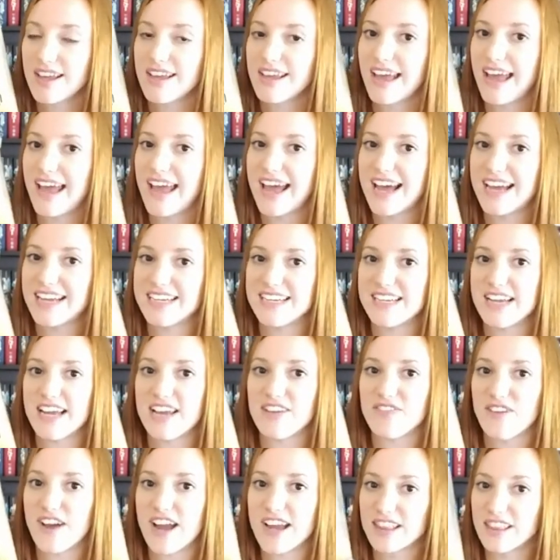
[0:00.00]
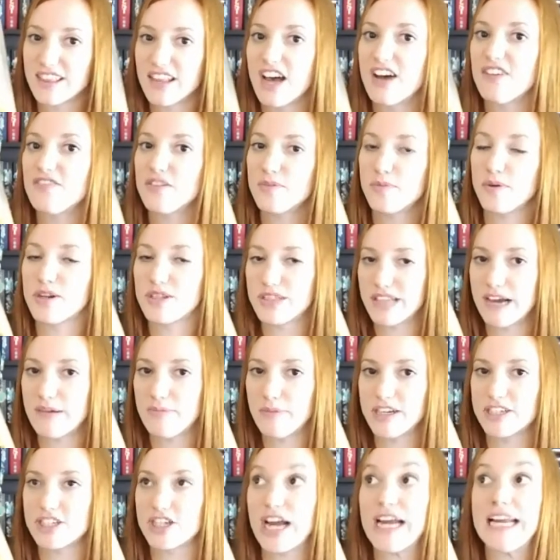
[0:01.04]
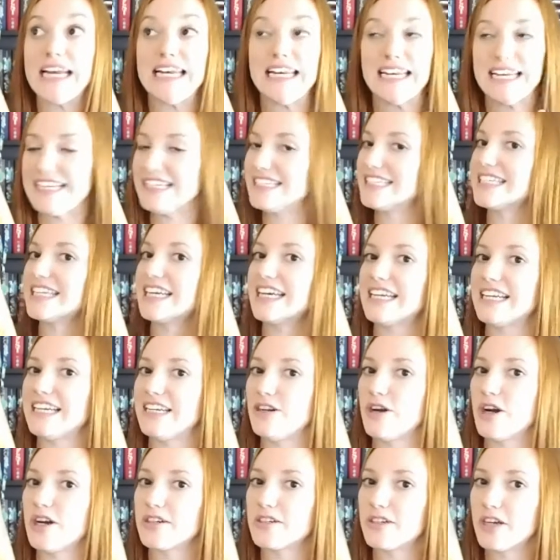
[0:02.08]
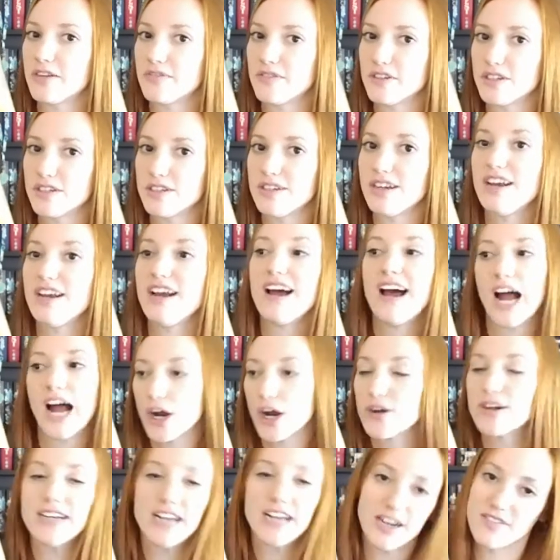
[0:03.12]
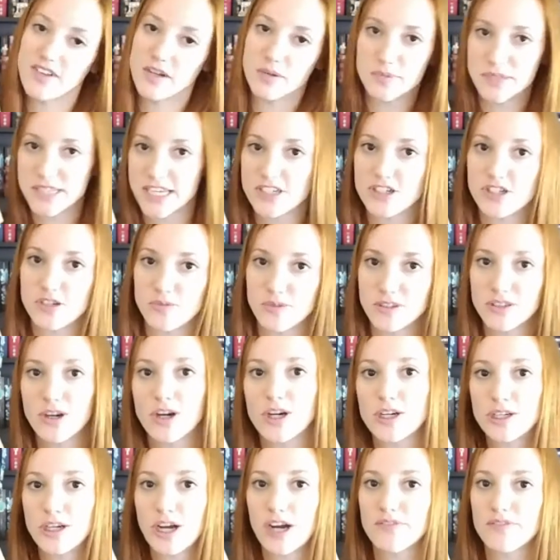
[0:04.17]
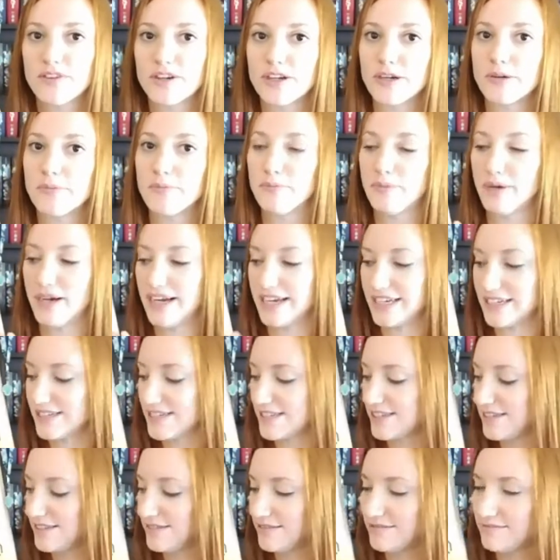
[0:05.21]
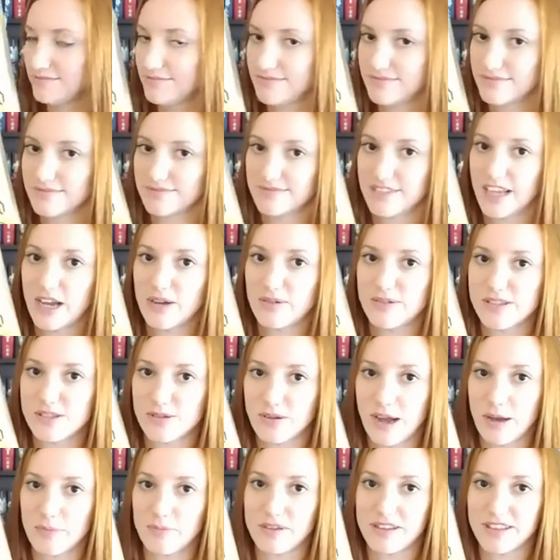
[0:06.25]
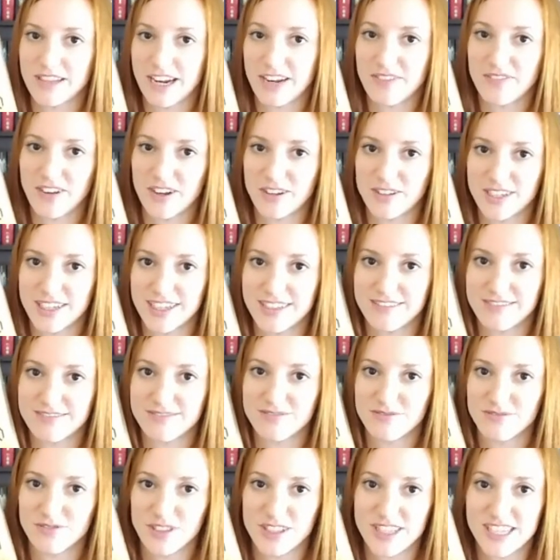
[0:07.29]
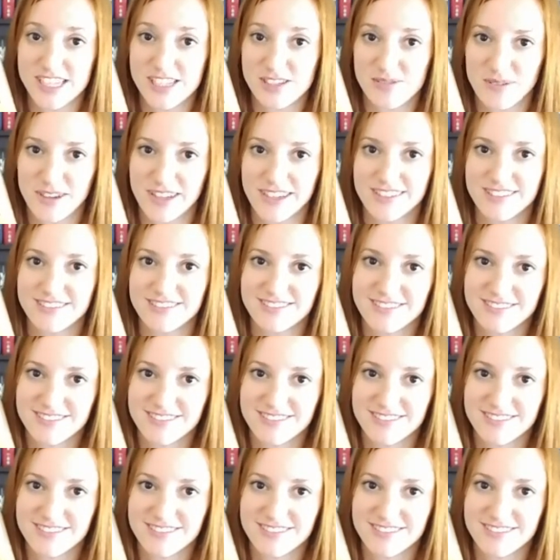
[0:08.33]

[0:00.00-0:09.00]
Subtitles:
and if I love the book that much, I need to get it in hardcover. I already have an obsession with hardcover, but I was so happy that I found it for this one.